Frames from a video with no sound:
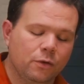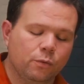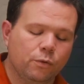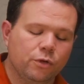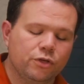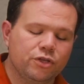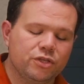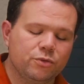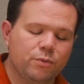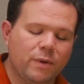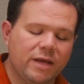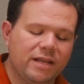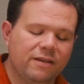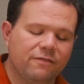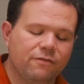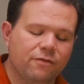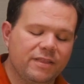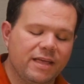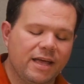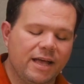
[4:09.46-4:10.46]
We're just
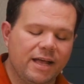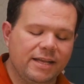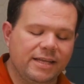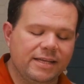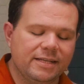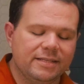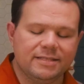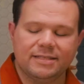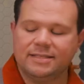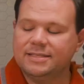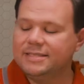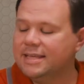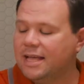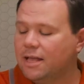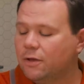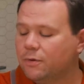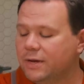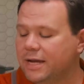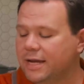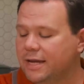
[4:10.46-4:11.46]
waiting for the onions and
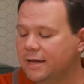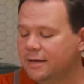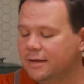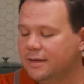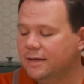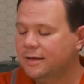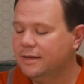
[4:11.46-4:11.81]
celery